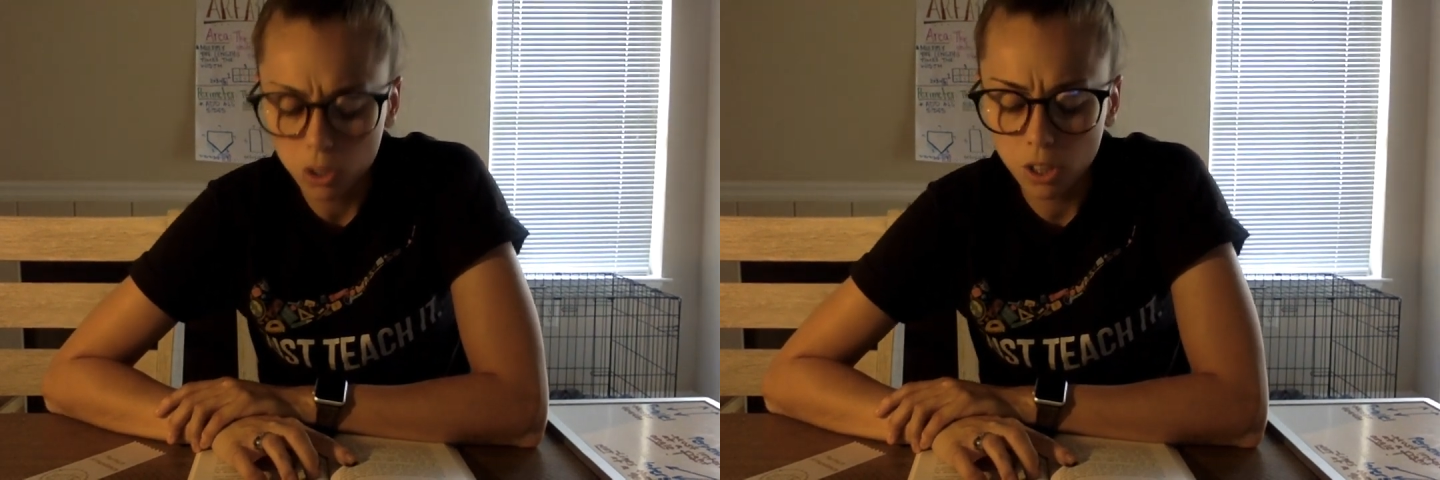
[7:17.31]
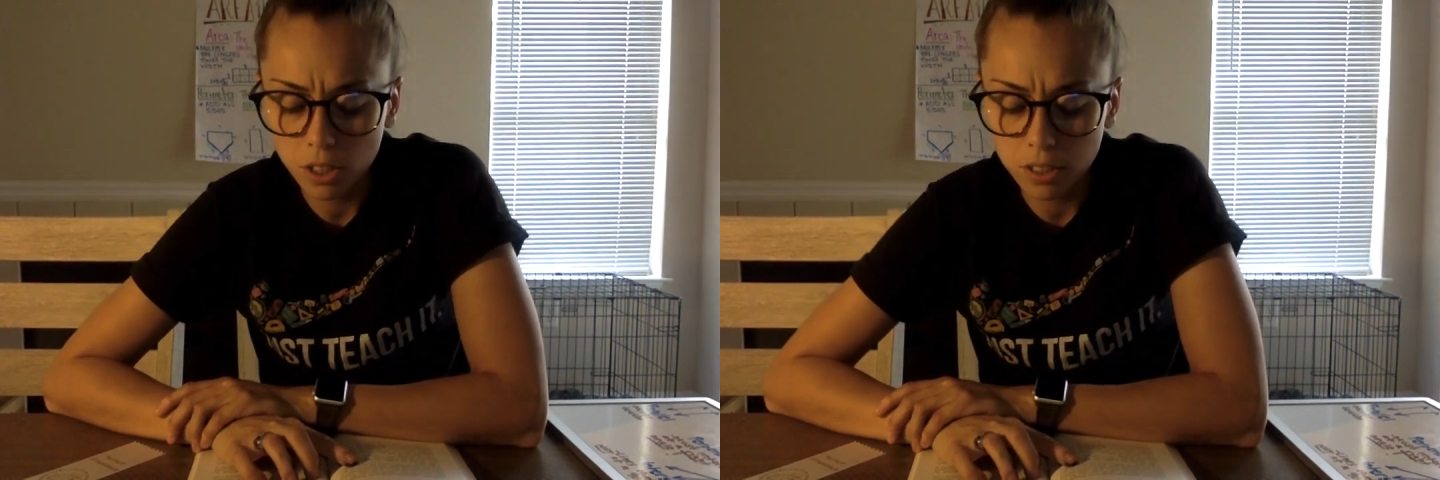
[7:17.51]

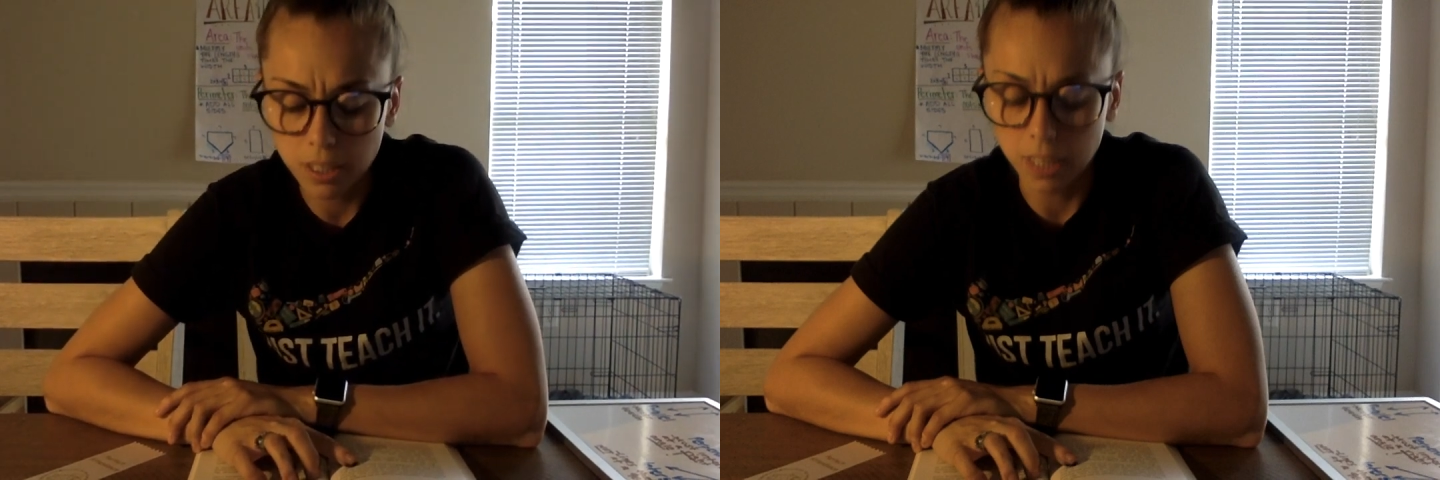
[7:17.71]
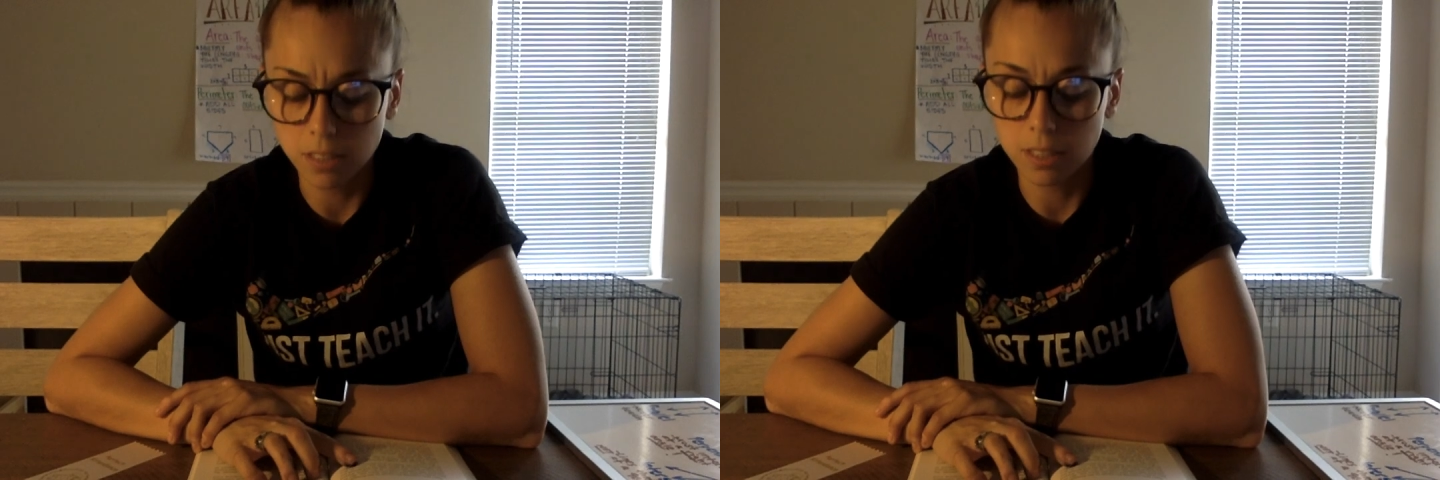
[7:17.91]

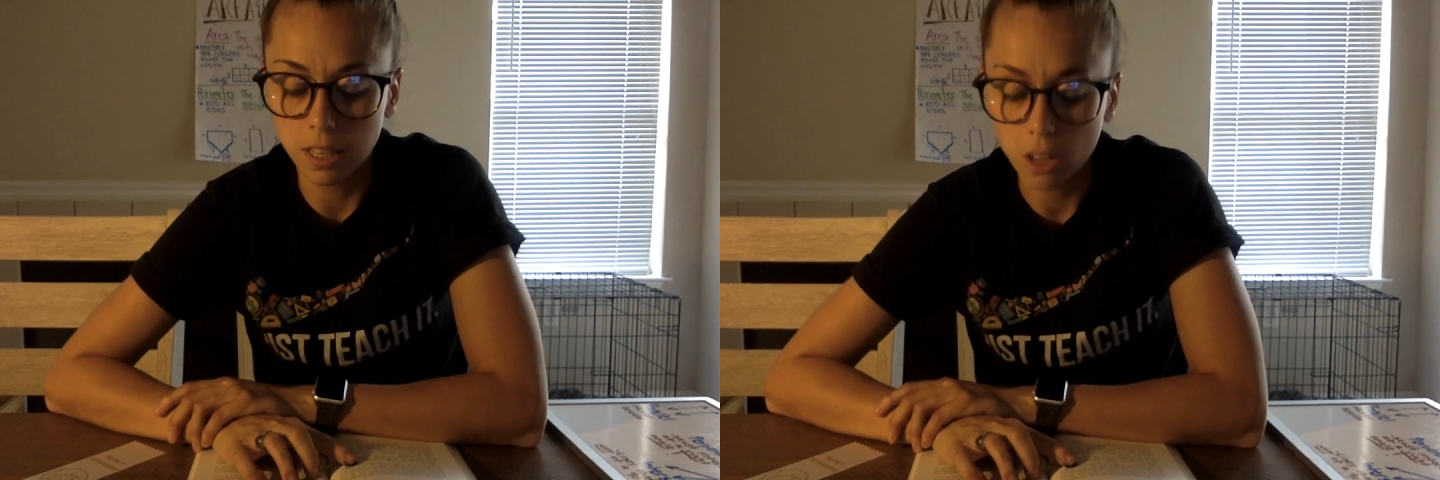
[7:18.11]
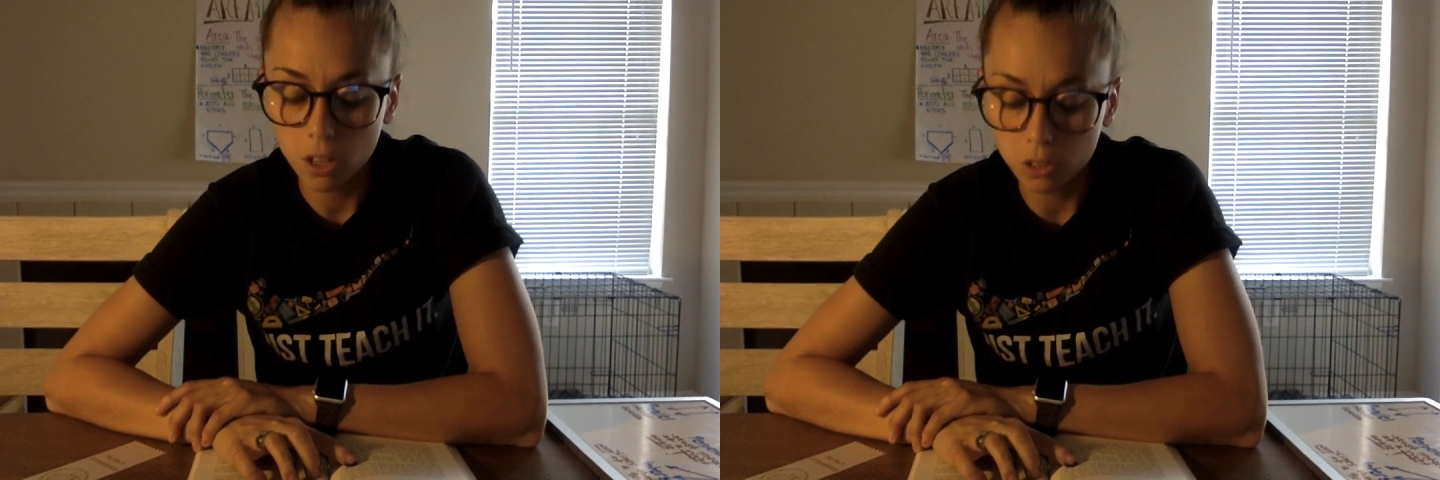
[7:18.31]
Kirsti as they
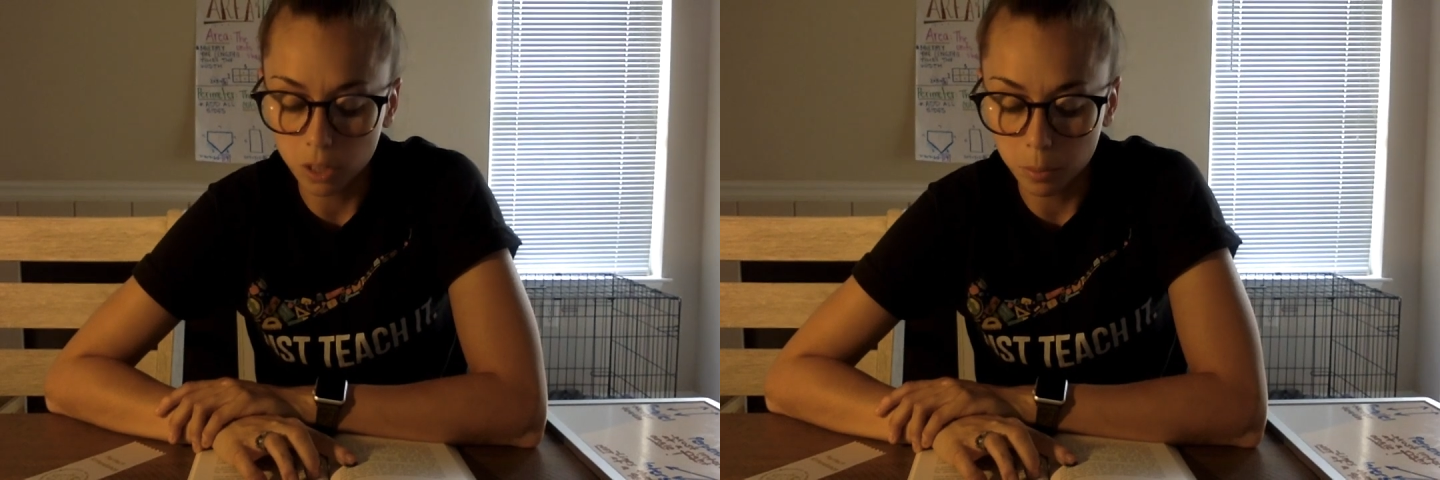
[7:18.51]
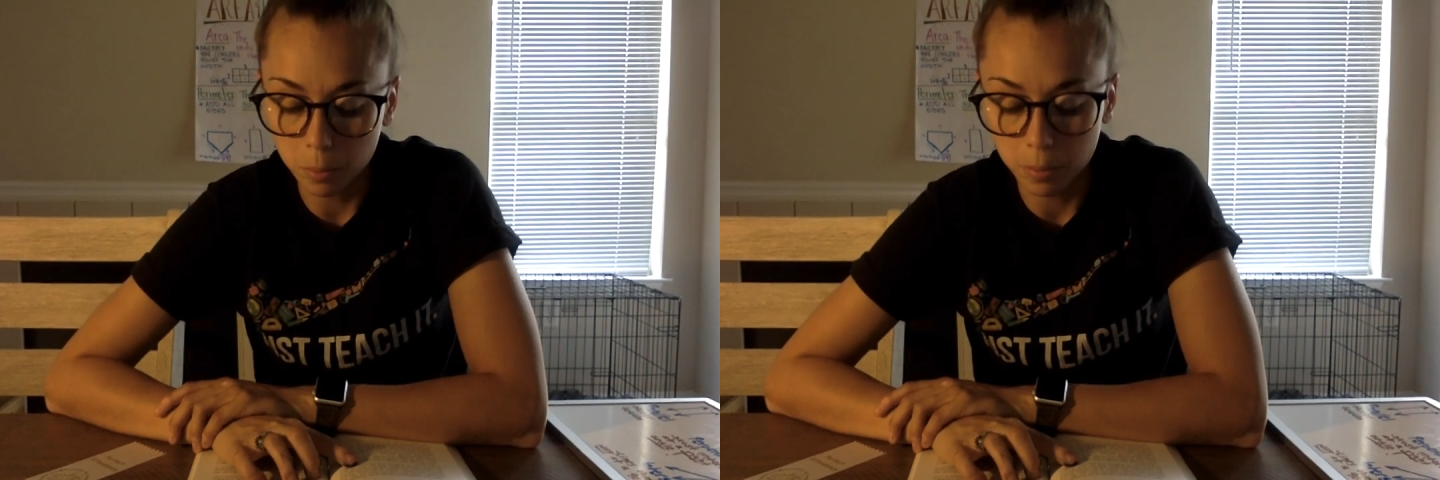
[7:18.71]
cuddled
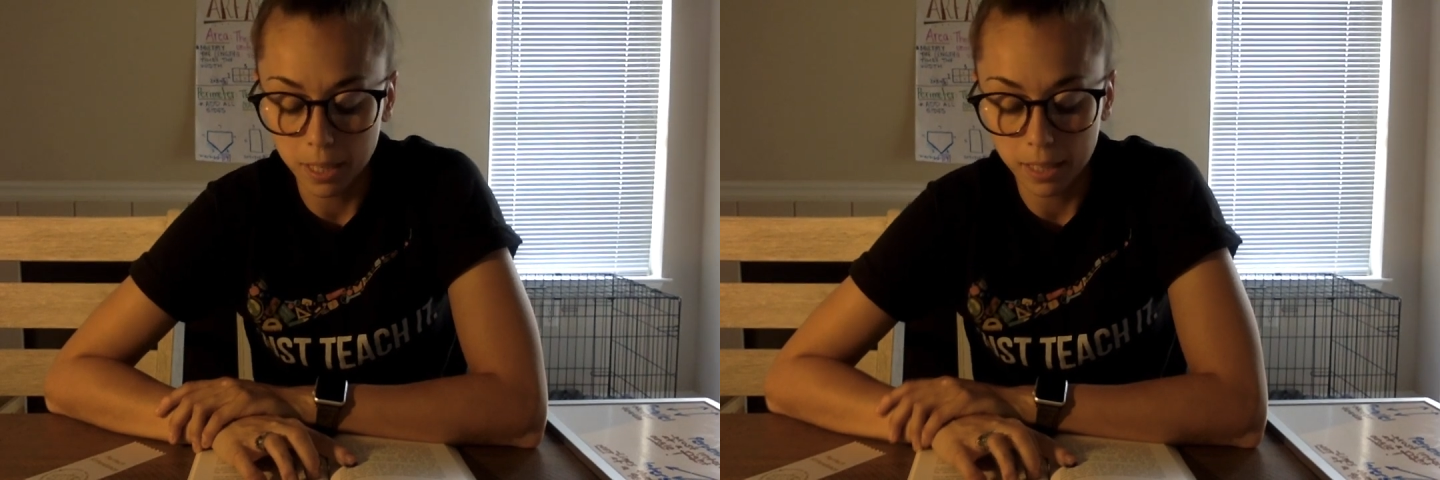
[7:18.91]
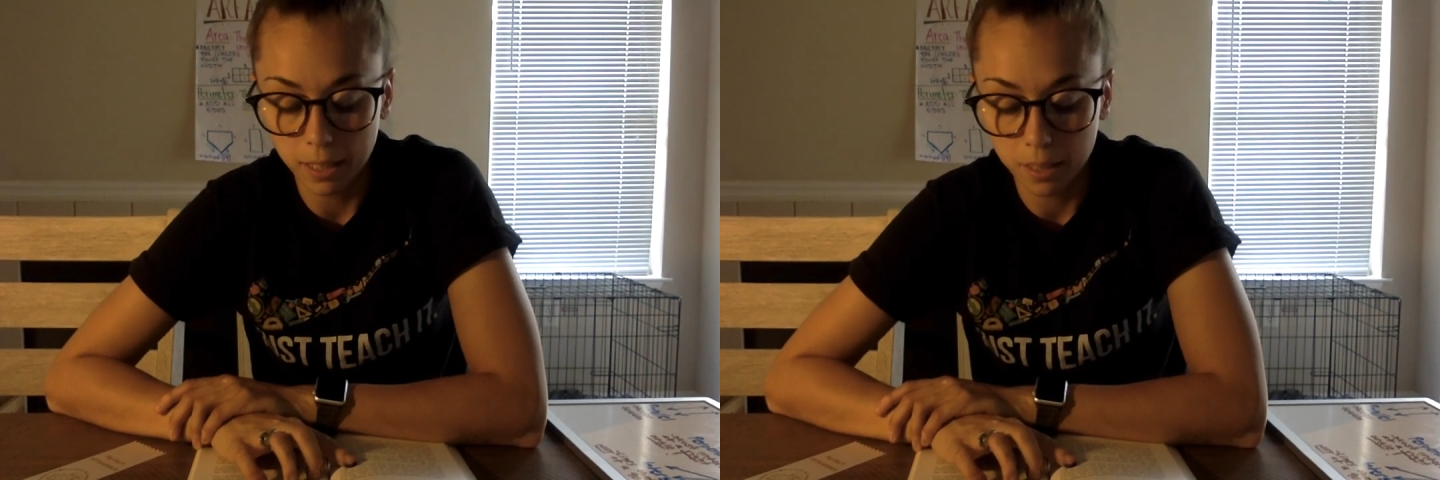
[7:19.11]
up in bed
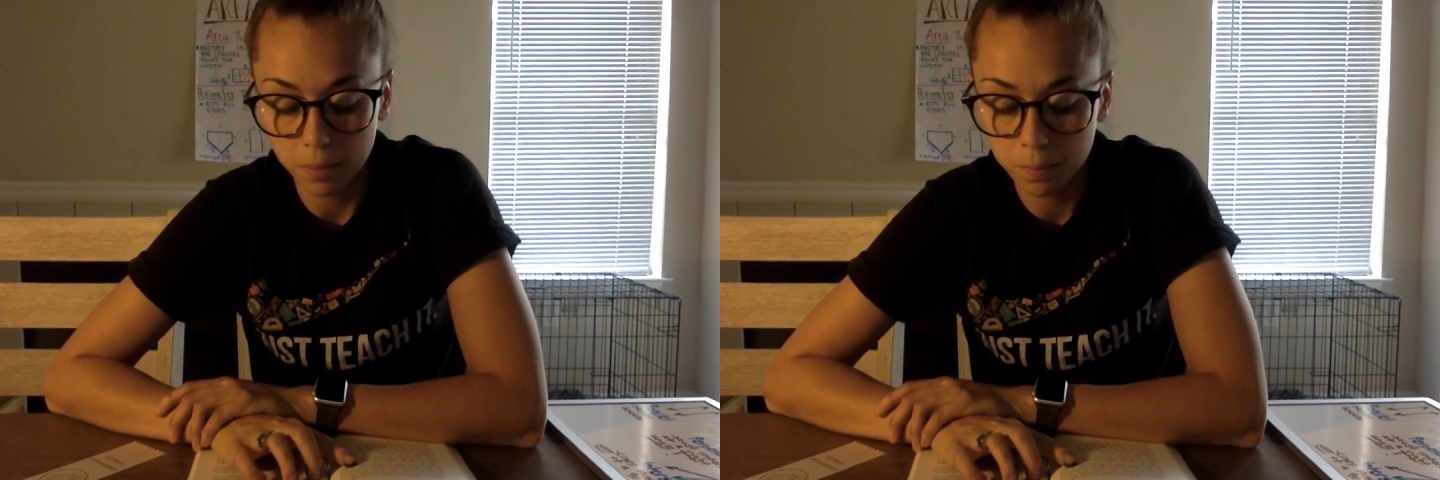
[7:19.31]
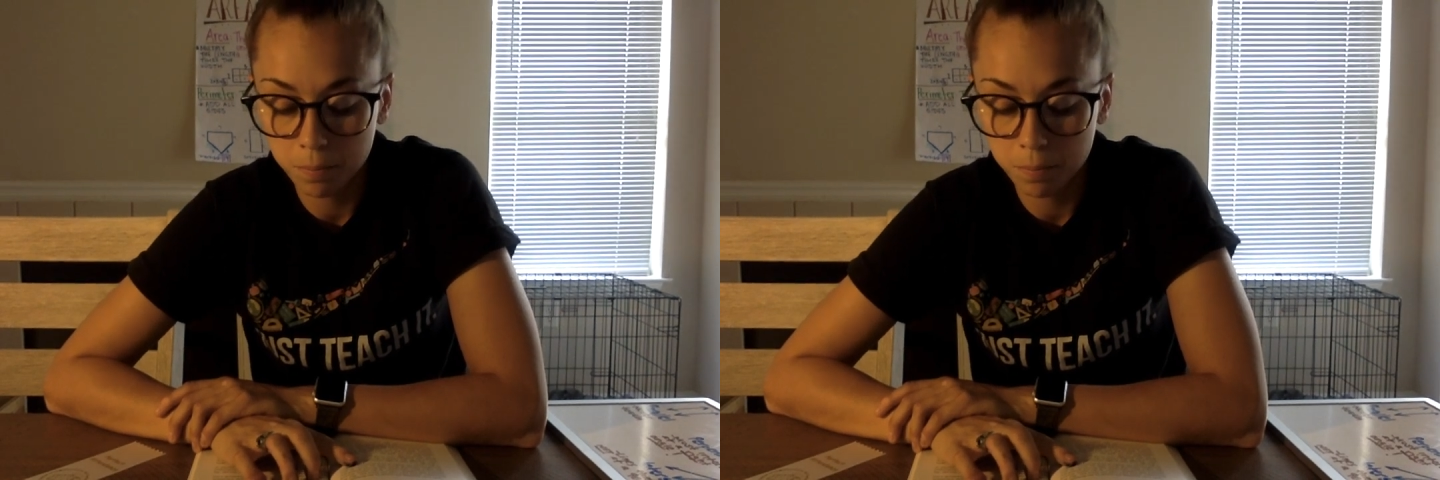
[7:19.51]
at night.